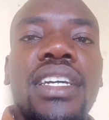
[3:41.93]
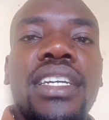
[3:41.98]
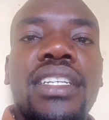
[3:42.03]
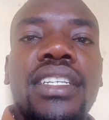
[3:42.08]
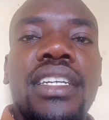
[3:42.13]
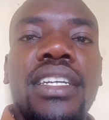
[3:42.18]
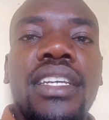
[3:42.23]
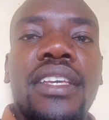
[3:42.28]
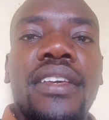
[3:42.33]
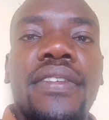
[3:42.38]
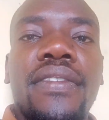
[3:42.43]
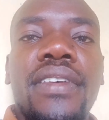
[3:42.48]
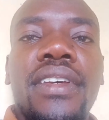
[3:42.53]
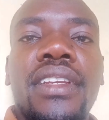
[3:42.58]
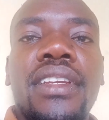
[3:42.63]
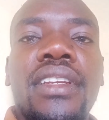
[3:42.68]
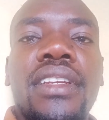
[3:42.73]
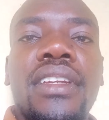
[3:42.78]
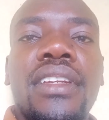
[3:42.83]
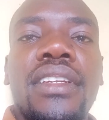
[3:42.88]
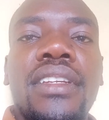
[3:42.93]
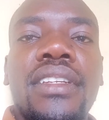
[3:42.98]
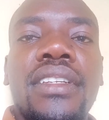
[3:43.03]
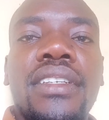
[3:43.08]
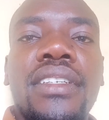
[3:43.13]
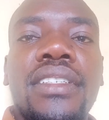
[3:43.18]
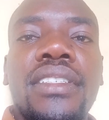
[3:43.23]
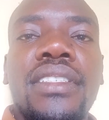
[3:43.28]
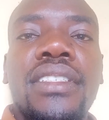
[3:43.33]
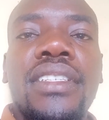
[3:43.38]
at a given
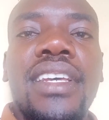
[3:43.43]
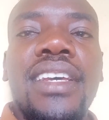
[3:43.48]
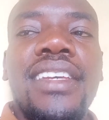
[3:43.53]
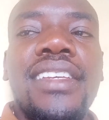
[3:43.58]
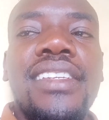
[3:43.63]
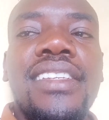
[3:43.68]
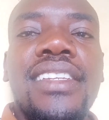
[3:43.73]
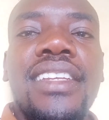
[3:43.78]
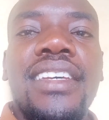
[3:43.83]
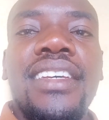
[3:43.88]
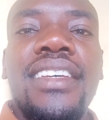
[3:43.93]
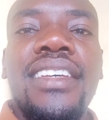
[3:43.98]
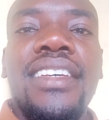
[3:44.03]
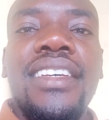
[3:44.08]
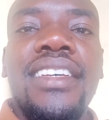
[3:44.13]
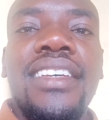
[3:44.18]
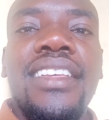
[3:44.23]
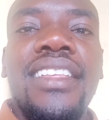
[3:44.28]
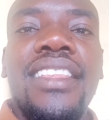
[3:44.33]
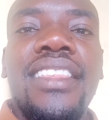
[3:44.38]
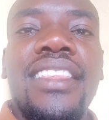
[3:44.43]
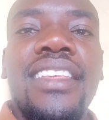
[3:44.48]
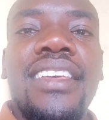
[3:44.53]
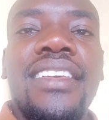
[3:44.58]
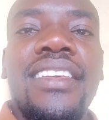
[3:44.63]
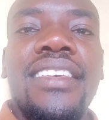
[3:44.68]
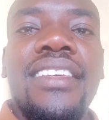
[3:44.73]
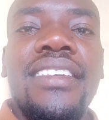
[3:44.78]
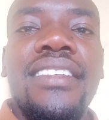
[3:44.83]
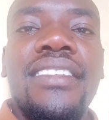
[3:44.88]
site.
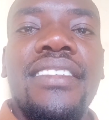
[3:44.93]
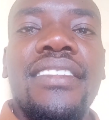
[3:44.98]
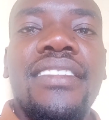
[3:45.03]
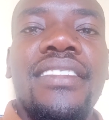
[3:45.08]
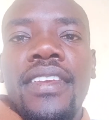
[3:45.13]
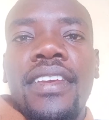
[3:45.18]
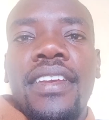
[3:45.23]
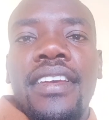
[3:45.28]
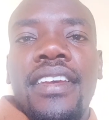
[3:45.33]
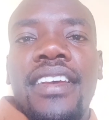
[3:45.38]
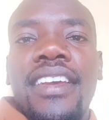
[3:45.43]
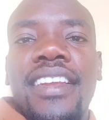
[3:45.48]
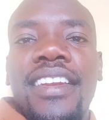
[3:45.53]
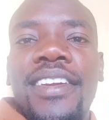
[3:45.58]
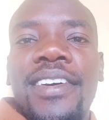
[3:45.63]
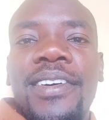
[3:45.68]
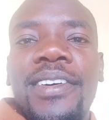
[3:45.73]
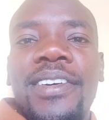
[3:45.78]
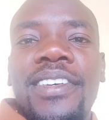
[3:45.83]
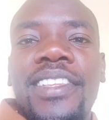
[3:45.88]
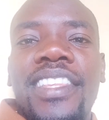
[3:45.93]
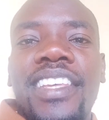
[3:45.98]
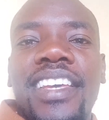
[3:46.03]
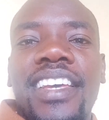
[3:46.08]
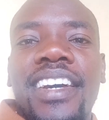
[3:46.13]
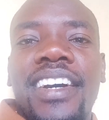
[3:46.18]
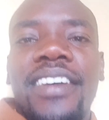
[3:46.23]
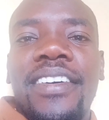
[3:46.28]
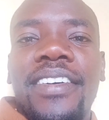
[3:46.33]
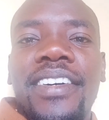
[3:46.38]
Thank you. Hello
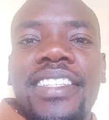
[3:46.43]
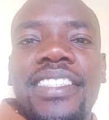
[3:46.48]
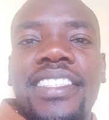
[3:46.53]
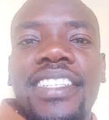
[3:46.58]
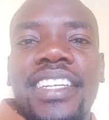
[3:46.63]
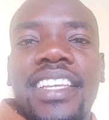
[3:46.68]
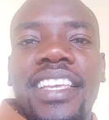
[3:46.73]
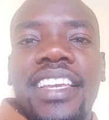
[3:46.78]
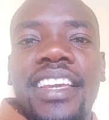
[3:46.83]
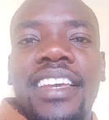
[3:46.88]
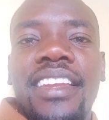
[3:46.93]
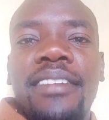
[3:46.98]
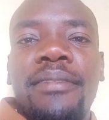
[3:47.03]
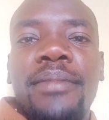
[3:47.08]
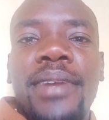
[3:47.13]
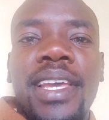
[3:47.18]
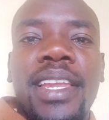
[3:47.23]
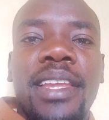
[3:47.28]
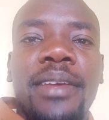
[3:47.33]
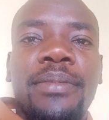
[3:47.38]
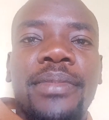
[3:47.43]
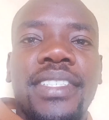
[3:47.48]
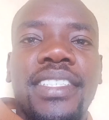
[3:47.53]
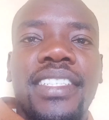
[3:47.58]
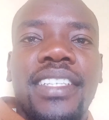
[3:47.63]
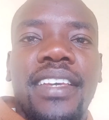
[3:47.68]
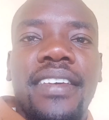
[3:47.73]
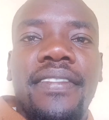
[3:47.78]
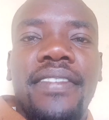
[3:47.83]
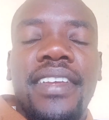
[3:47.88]
there once again. My name
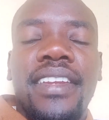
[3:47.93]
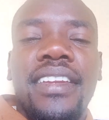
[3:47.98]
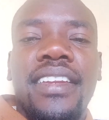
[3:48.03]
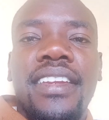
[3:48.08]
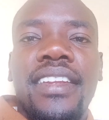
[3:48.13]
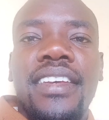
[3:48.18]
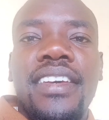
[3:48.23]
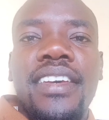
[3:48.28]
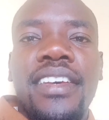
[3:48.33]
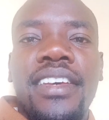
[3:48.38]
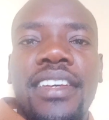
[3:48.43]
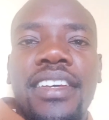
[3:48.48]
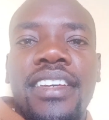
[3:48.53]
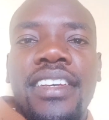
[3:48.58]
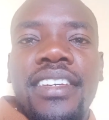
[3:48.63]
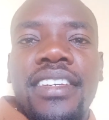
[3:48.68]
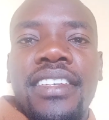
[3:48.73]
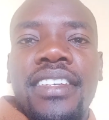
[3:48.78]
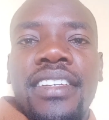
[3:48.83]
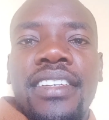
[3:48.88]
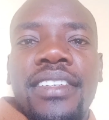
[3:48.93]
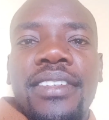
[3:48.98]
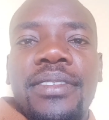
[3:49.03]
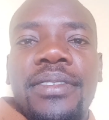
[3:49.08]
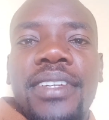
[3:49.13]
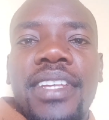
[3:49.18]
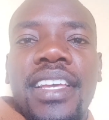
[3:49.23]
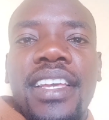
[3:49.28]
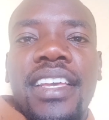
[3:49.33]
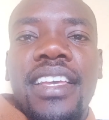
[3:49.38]
is Kevin.
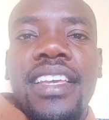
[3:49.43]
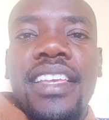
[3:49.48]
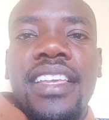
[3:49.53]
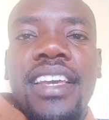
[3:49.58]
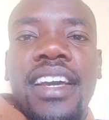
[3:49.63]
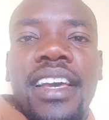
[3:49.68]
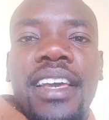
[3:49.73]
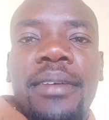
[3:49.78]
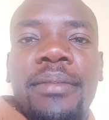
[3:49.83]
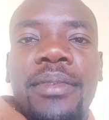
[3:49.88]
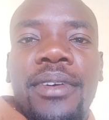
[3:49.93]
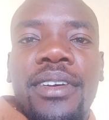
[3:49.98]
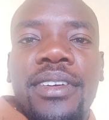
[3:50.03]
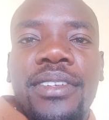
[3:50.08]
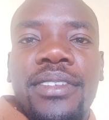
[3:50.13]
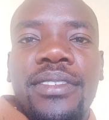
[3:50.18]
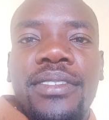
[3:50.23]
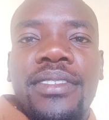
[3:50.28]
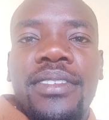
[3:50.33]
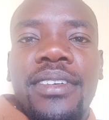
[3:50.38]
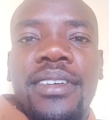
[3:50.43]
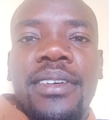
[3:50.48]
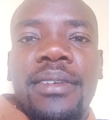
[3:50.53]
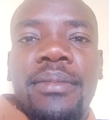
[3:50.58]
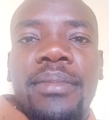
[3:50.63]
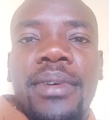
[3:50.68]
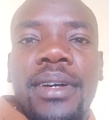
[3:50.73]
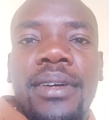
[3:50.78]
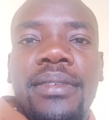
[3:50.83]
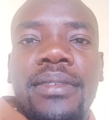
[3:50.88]
Today I am going to talk
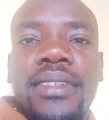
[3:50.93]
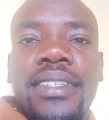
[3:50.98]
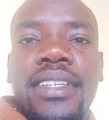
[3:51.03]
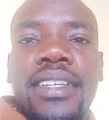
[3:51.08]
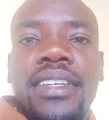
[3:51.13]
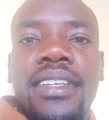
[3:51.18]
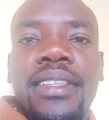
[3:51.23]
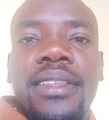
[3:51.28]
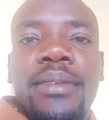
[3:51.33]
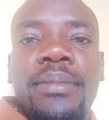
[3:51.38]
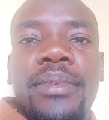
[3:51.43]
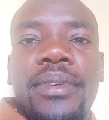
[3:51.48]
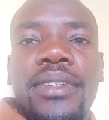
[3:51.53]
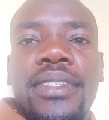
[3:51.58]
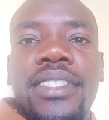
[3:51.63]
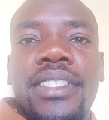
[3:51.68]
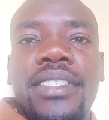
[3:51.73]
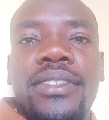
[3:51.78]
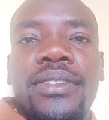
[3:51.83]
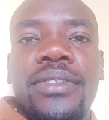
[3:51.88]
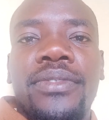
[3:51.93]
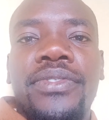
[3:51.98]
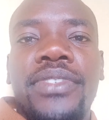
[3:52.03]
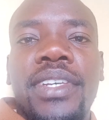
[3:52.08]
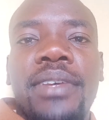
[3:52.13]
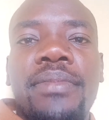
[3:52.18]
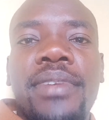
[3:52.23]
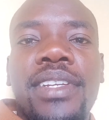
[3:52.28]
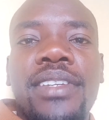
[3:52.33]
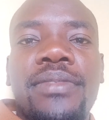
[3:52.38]
about the process of
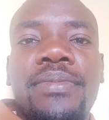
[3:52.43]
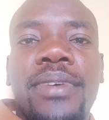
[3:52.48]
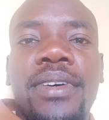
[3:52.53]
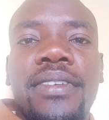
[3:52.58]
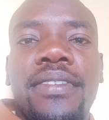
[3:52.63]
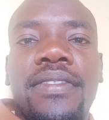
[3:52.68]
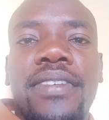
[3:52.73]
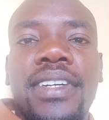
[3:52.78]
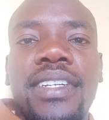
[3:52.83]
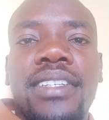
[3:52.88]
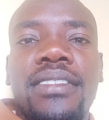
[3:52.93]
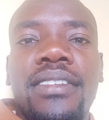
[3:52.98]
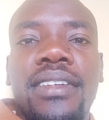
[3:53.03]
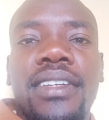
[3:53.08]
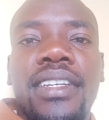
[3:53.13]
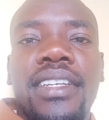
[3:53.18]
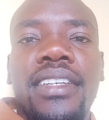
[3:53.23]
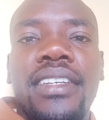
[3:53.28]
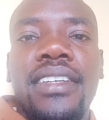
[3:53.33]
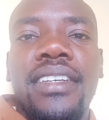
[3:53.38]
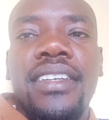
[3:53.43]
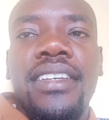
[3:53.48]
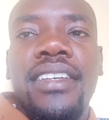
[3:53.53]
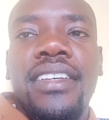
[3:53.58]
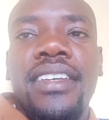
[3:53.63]
cement manufacturing